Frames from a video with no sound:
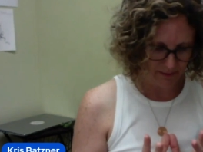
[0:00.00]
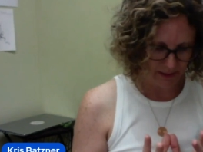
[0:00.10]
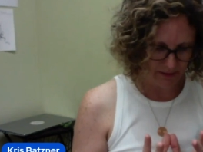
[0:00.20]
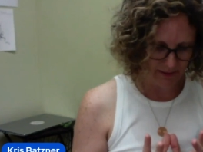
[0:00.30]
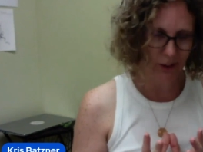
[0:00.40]

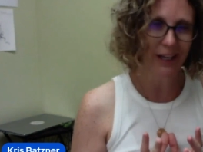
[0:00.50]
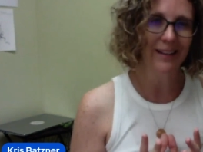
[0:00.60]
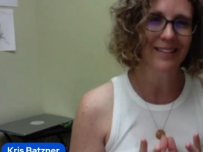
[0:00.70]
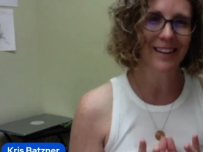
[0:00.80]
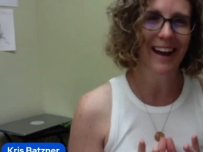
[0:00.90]
and just look
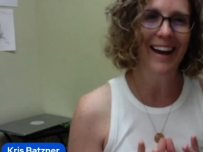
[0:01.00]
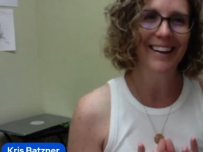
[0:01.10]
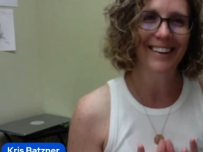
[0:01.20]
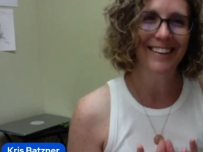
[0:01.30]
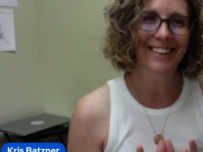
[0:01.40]
into that
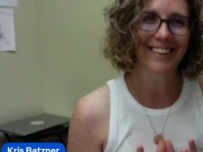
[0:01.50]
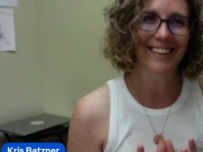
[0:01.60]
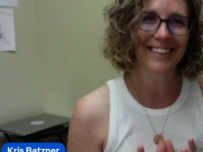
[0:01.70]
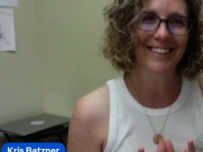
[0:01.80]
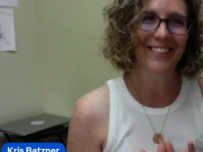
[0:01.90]

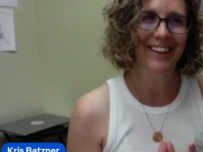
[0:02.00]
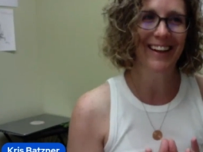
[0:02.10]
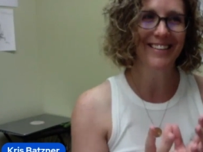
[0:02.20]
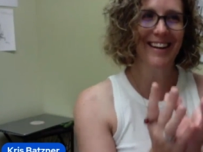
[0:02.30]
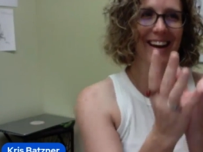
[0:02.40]
and to
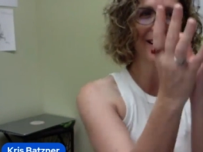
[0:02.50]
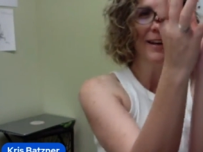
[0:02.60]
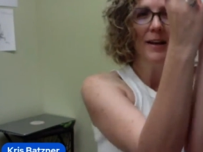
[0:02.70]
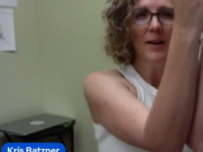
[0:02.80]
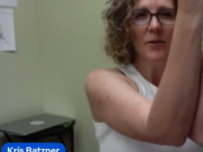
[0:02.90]
realize that.
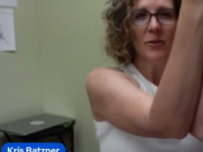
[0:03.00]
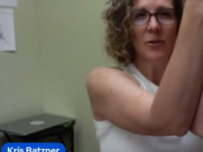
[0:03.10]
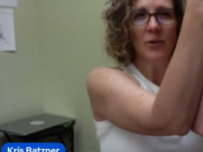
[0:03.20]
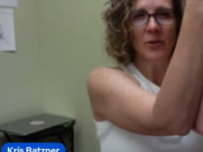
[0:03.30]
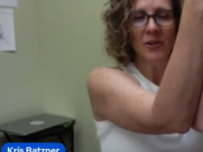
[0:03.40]

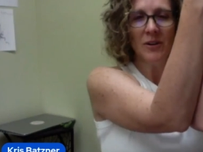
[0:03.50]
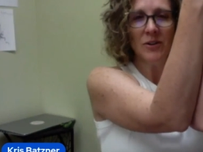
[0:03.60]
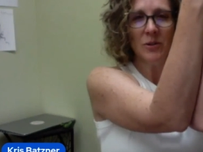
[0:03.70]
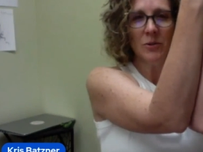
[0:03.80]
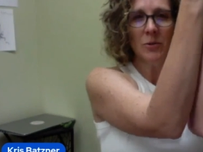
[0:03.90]
So those are
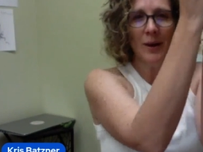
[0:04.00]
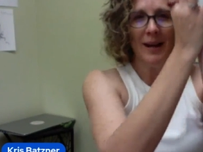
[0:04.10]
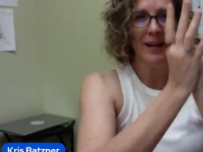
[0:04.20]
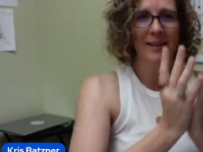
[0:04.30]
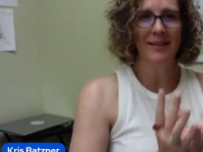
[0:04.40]
two
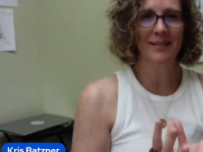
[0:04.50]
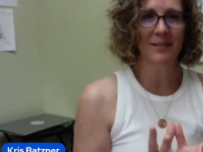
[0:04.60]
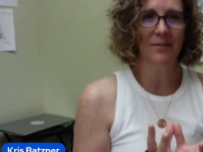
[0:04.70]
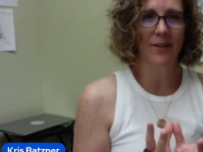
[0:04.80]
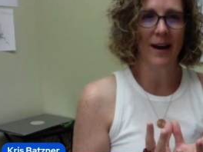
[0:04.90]
ways
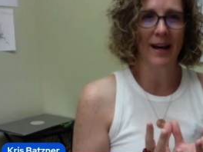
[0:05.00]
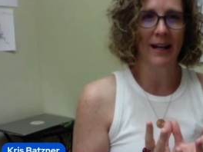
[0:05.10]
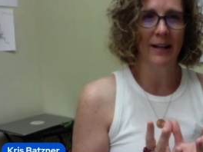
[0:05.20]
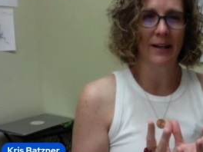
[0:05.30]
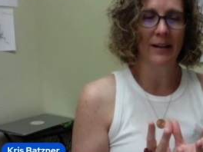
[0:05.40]
to
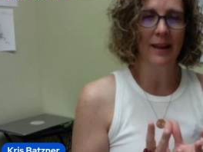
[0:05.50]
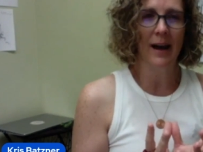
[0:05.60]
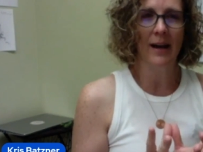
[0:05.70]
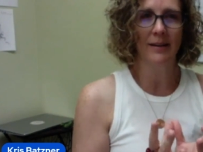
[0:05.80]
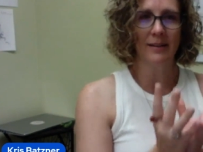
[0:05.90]
find
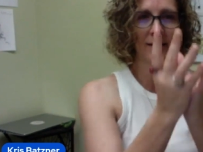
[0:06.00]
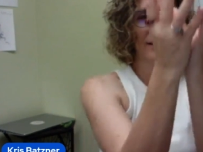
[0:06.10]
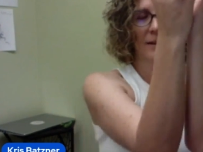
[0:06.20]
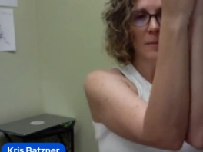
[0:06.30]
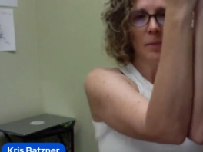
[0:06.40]
that
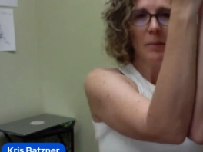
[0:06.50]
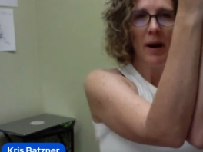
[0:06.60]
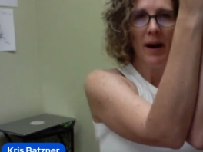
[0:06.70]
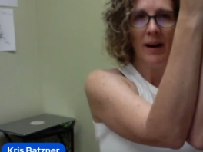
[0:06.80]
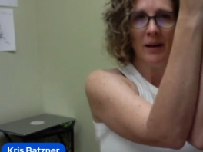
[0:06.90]

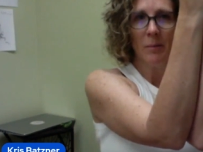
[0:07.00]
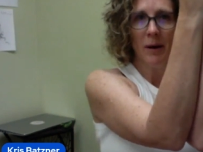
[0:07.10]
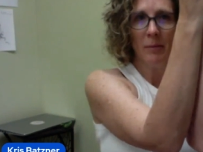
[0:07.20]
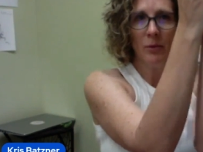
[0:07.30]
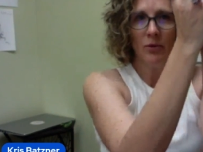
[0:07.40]

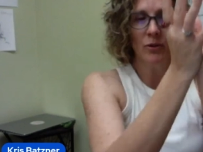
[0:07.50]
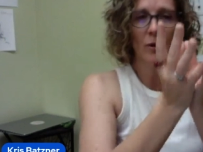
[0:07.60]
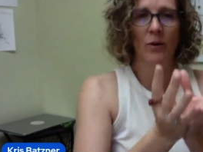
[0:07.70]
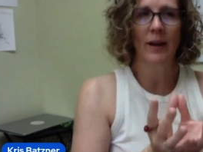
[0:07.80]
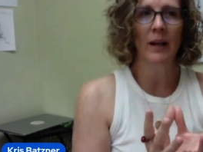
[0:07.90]
Padma
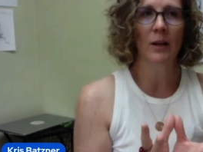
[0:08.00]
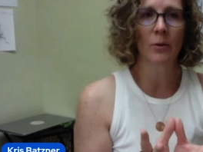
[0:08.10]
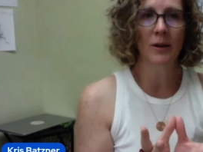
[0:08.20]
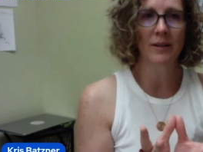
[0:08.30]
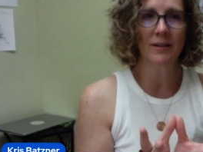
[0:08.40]
Mudra or that
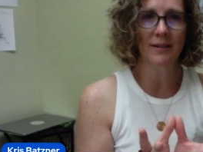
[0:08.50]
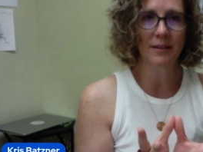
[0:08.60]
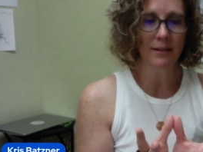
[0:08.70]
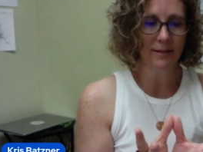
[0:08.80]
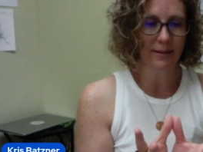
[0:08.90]
lotus
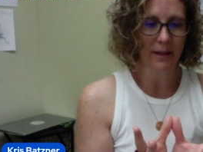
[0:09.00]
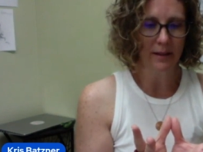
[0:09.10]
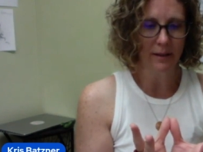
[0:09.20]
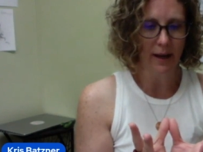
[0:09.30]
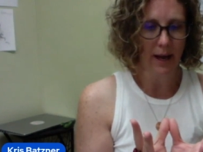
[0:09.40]

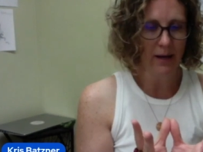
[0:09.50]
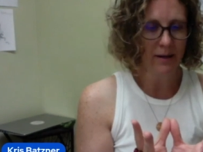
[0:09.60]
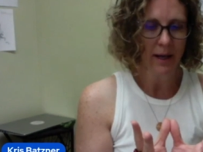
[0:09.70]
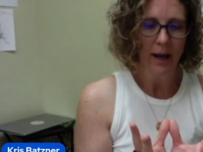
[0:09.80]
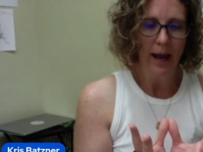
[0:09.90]
seal. And